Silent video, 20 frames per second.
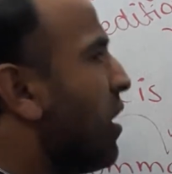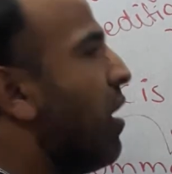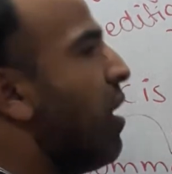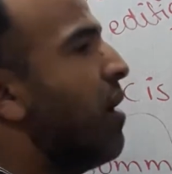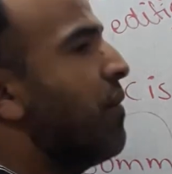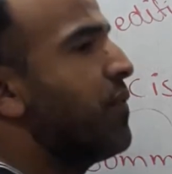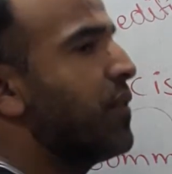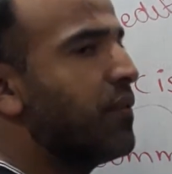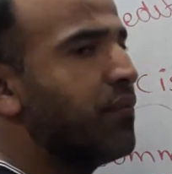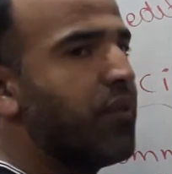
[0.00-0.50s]

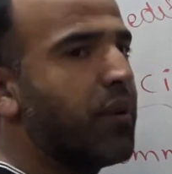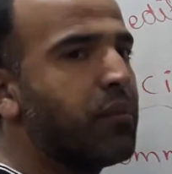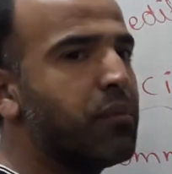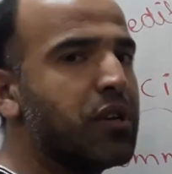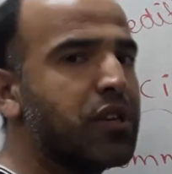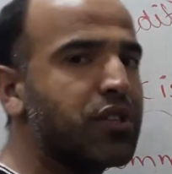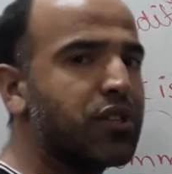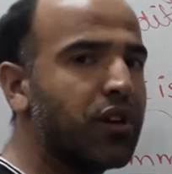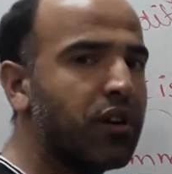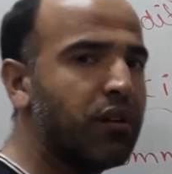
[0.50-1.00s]
of
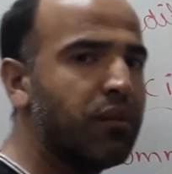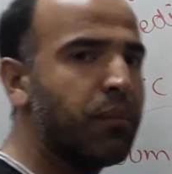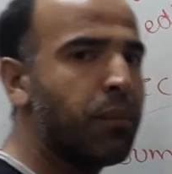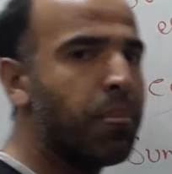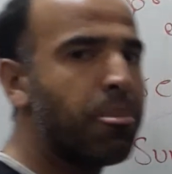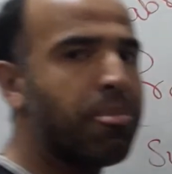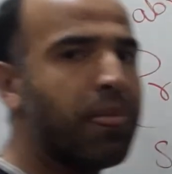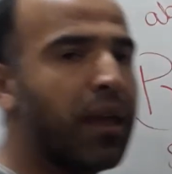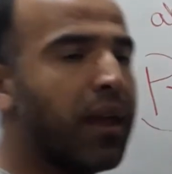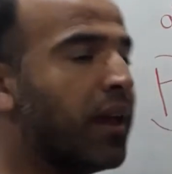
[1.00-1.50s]
information
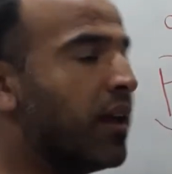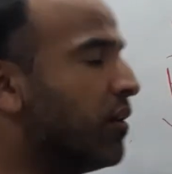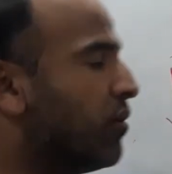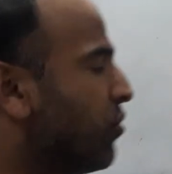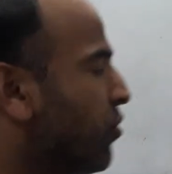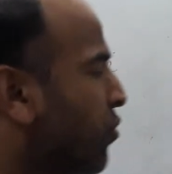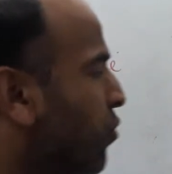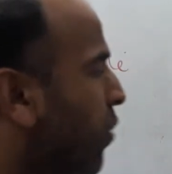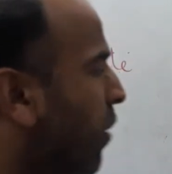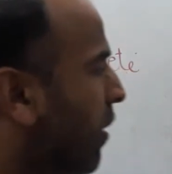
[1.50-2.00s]
in
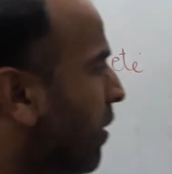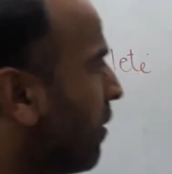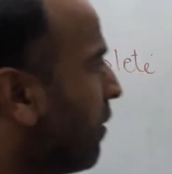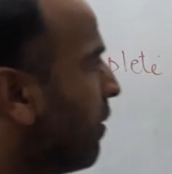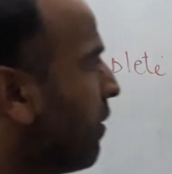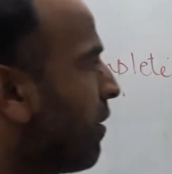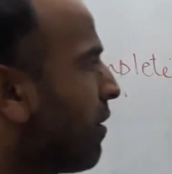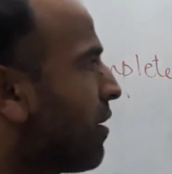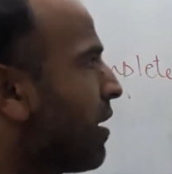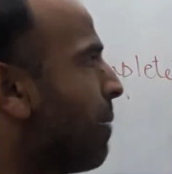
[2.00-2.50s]
your
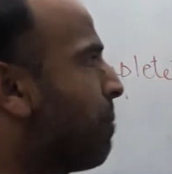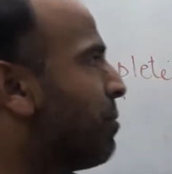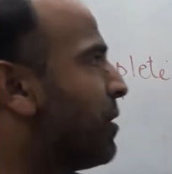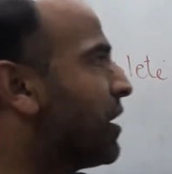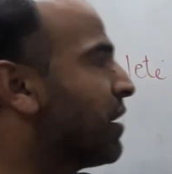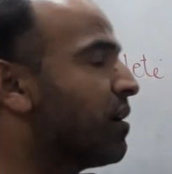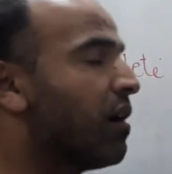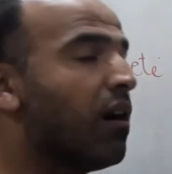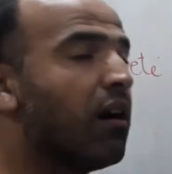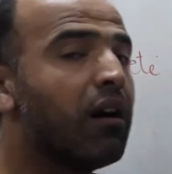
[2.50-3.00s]

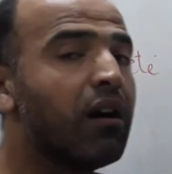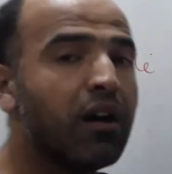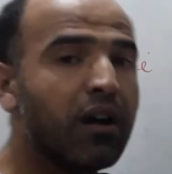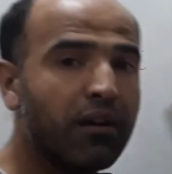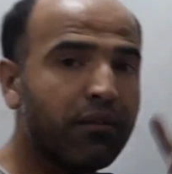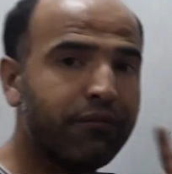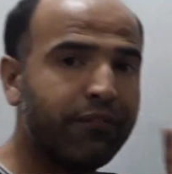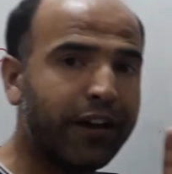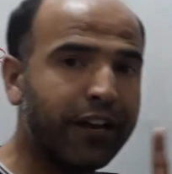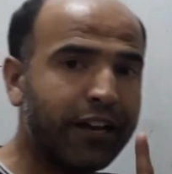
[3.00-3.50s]
replica.
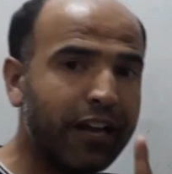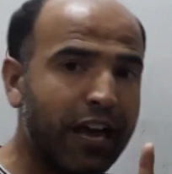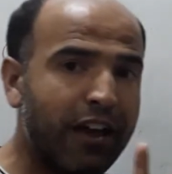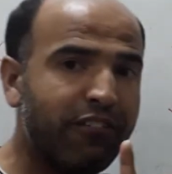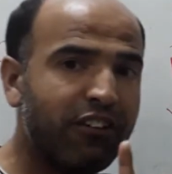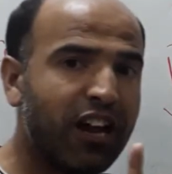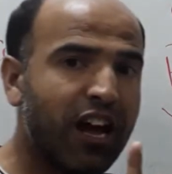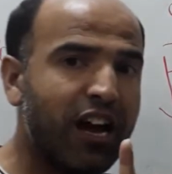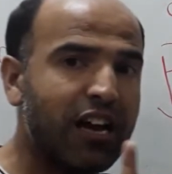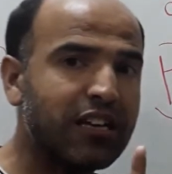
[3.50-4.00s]

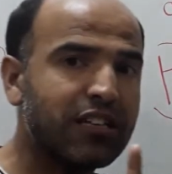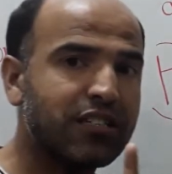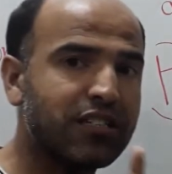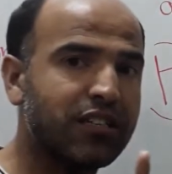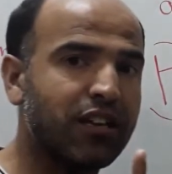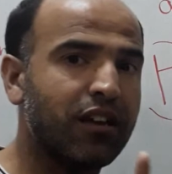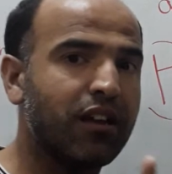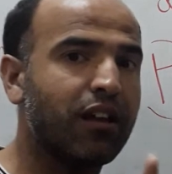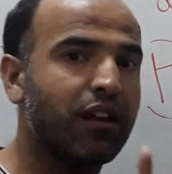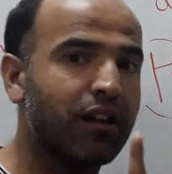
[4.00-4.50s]
Whenever I
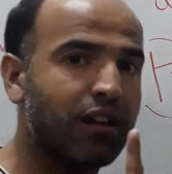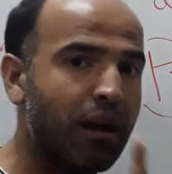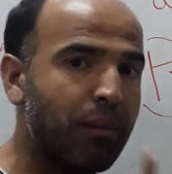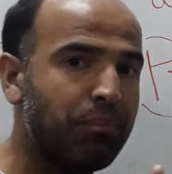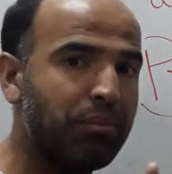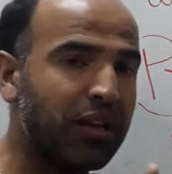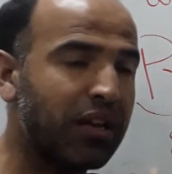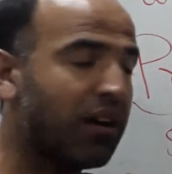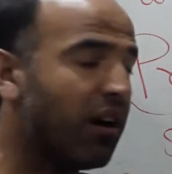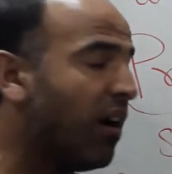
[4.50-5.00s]
say
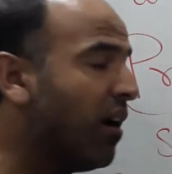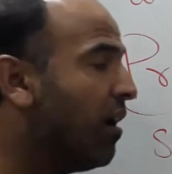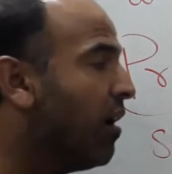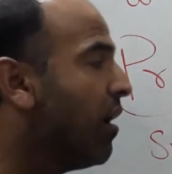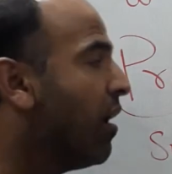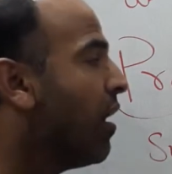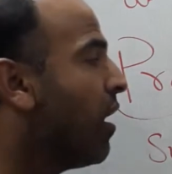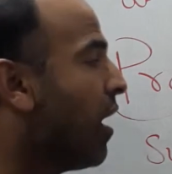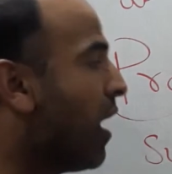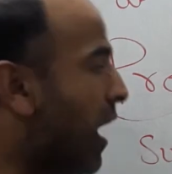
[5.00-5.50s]
replica,
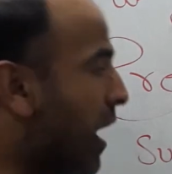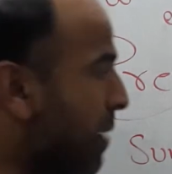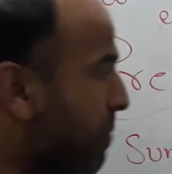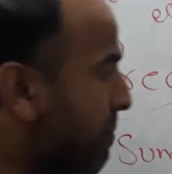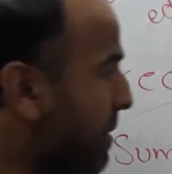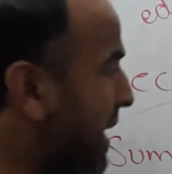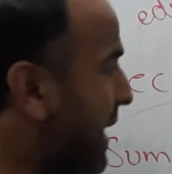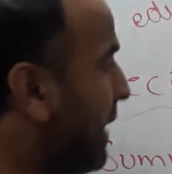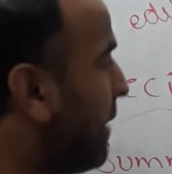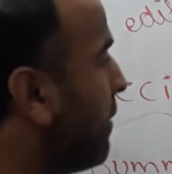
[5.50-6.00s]
I
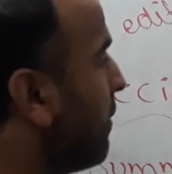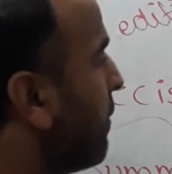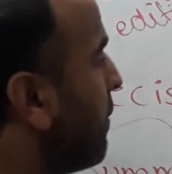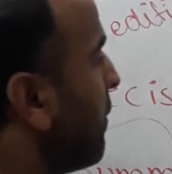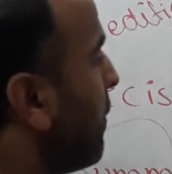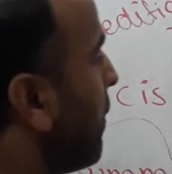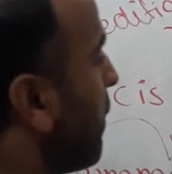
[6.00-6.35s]
mean,